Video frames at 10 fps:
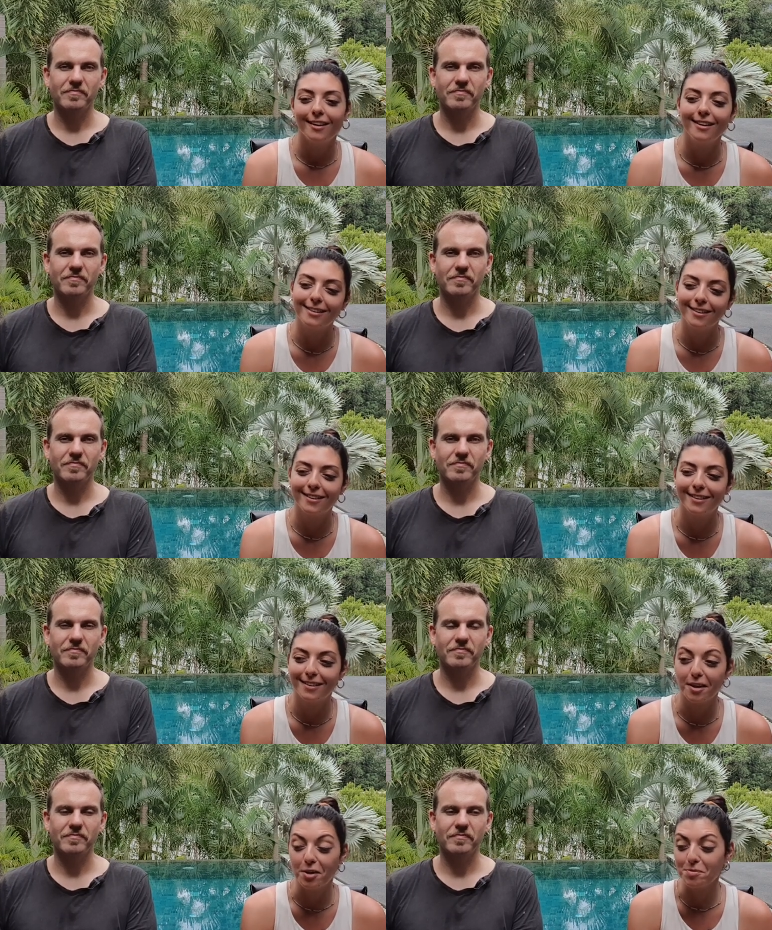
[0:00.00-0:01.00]
Speaker 1: eat
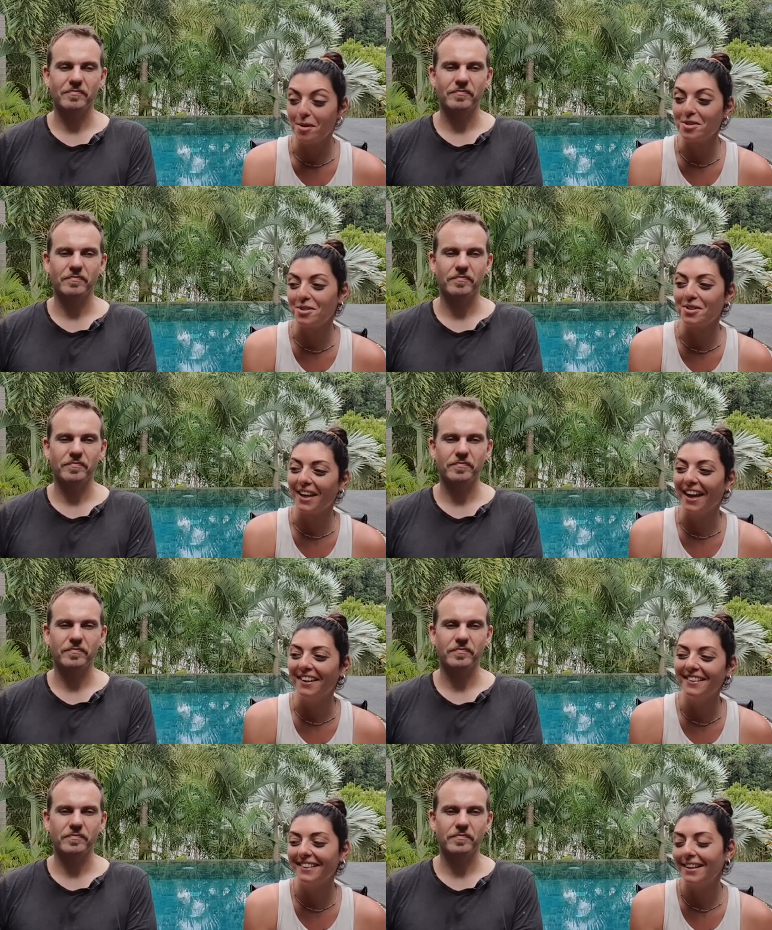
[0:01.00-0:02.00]
as much as you
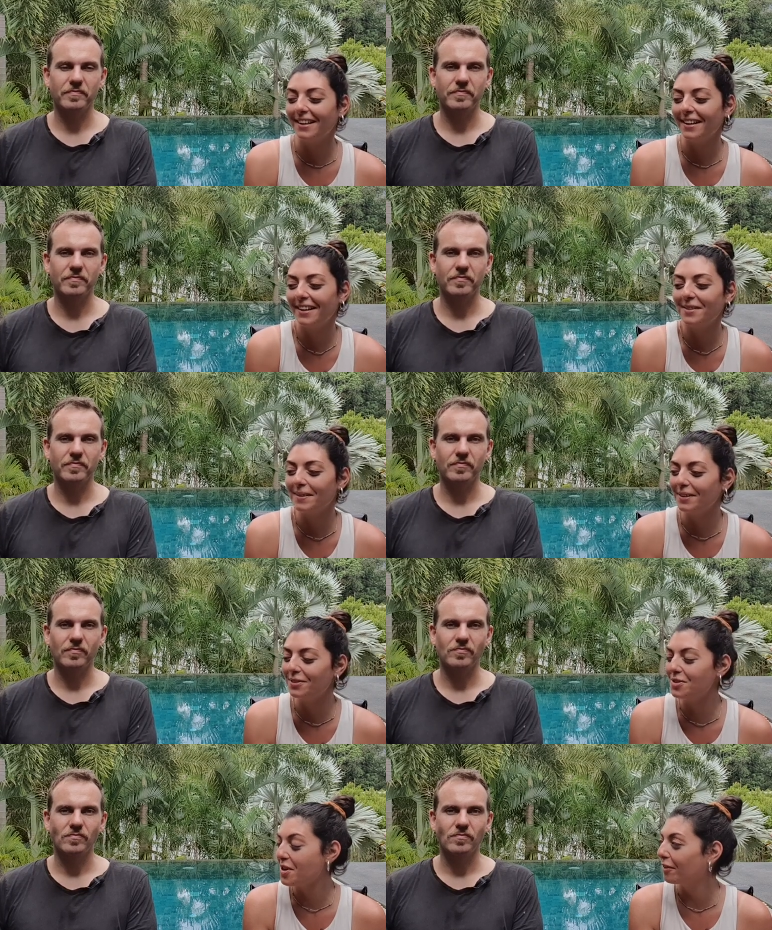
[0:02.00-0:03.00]
can. I mean,
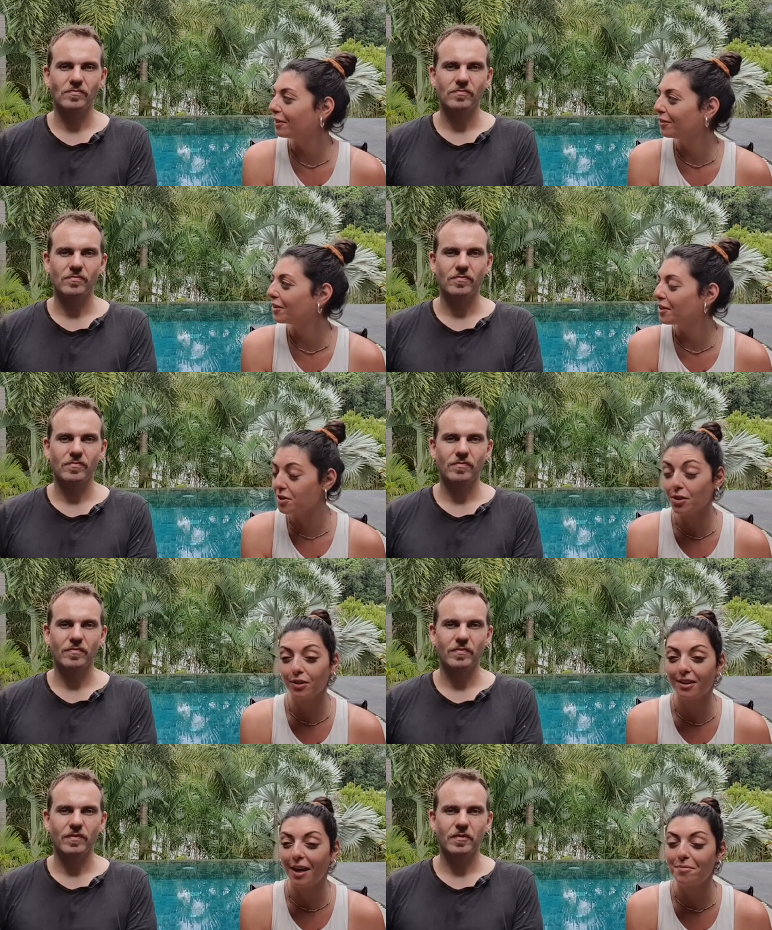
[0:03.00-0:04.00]
if you travel for a
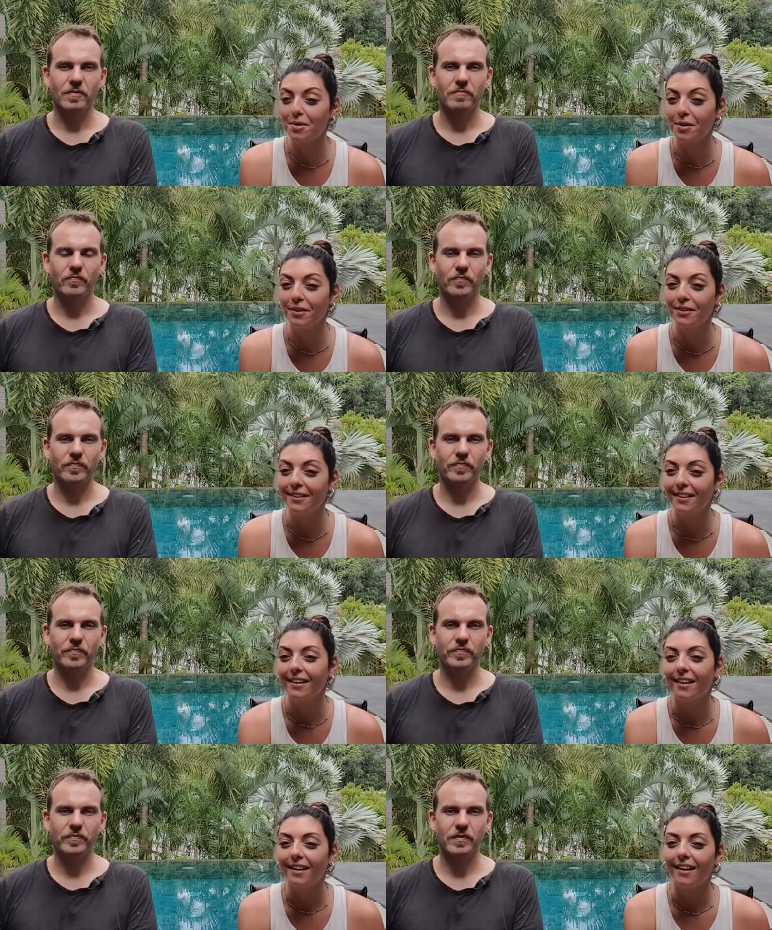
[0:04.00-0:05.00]
short time period.
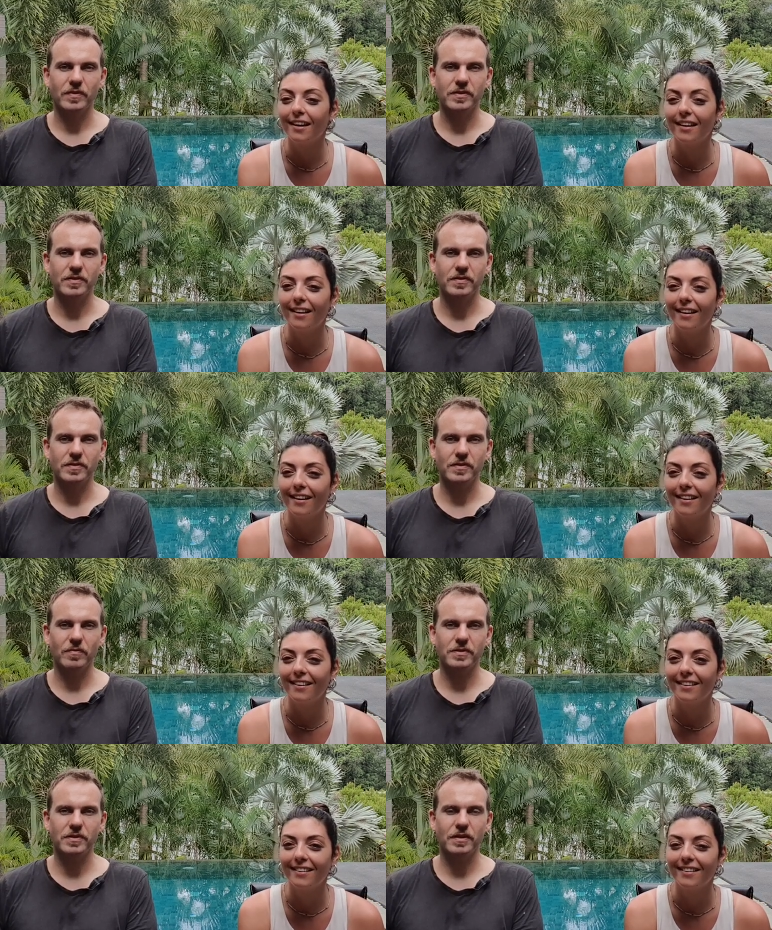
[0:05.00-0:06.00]
Uh,
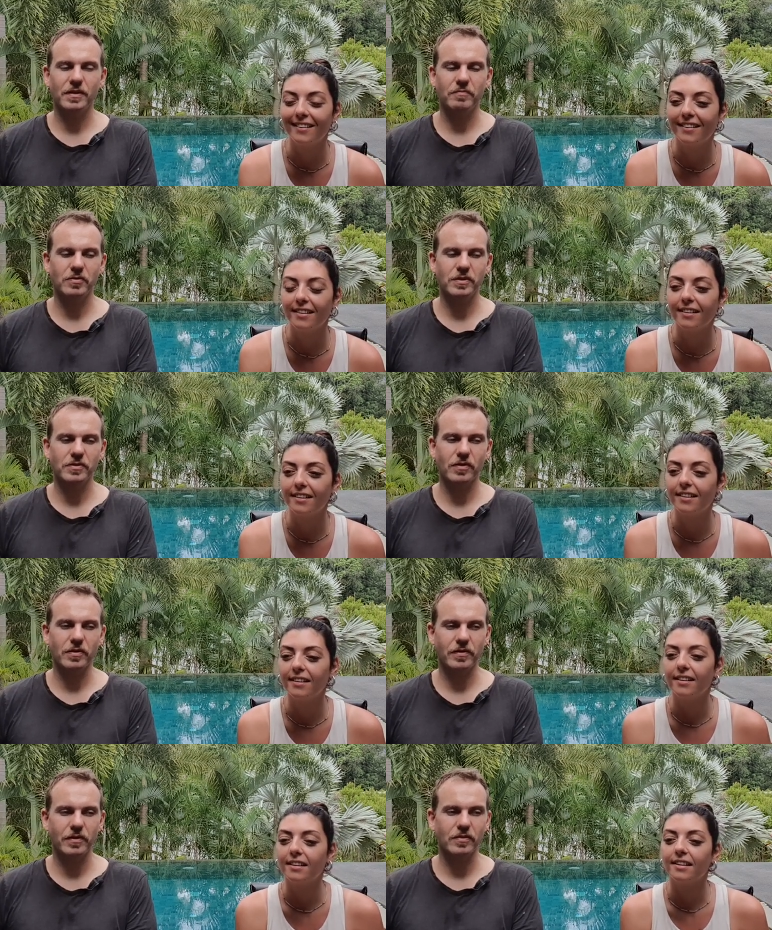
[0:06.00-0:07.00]
so, what's
Speaker 2: the most
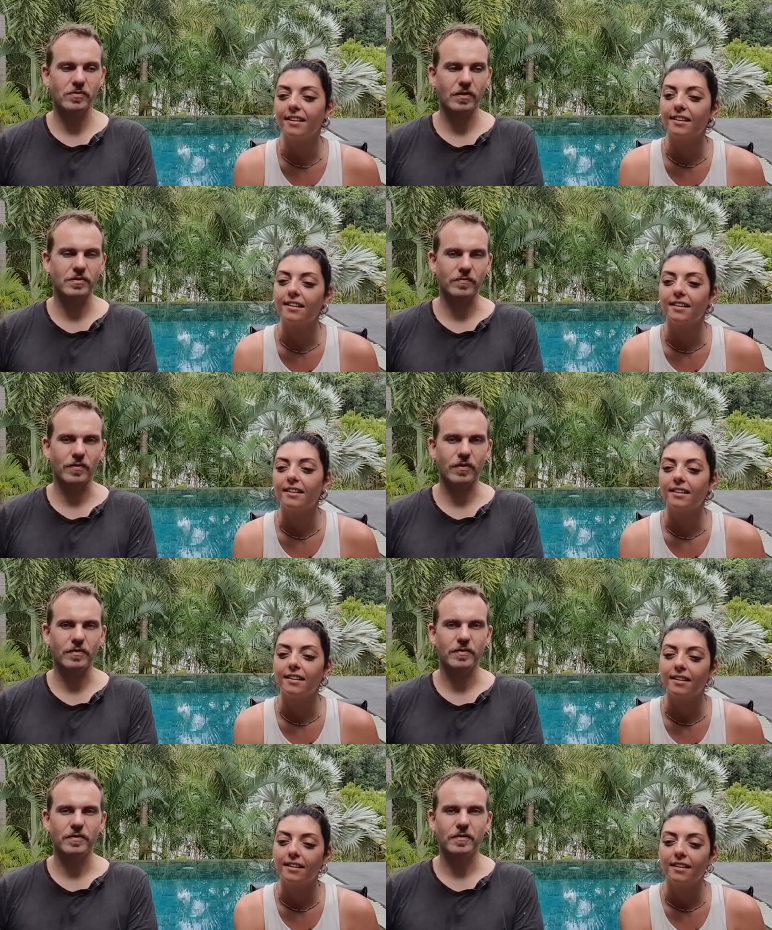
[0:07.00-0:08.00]
exotic thing you tried so
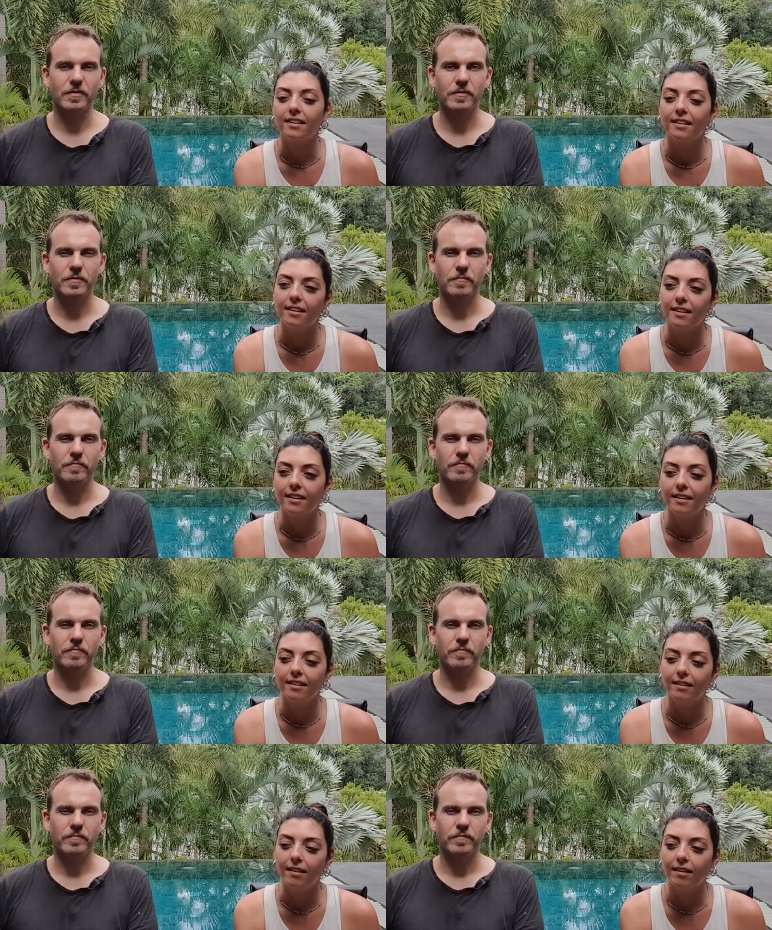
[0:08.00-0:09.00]
far?
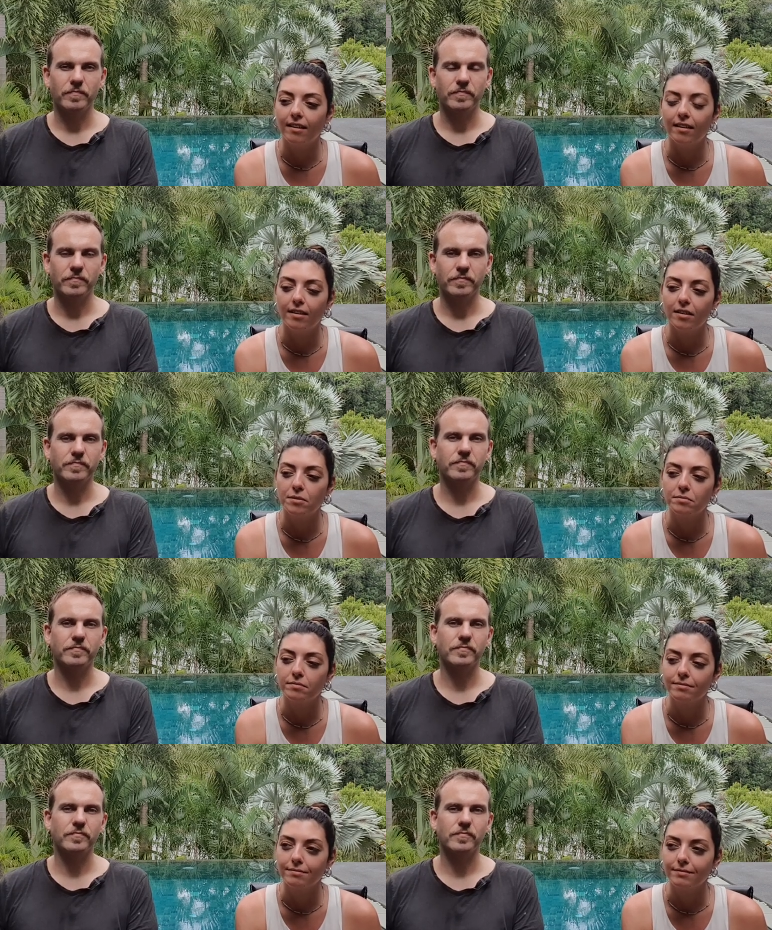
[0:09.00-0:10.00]
Speaker 1: A um,
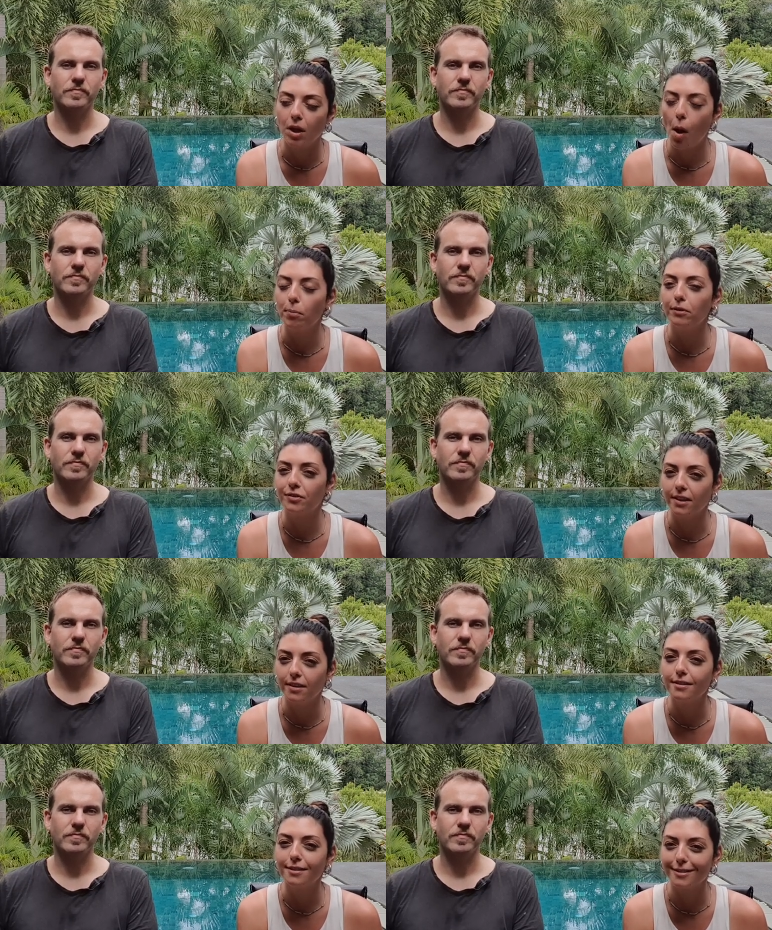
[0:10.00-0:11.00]
couple of
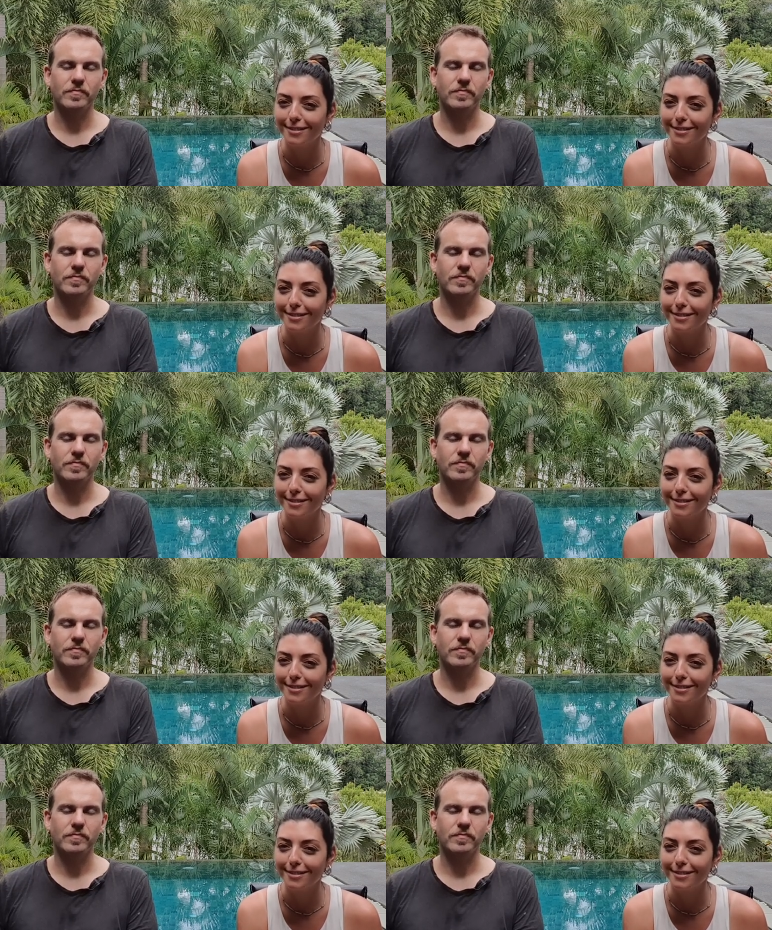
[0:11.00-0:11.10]
things.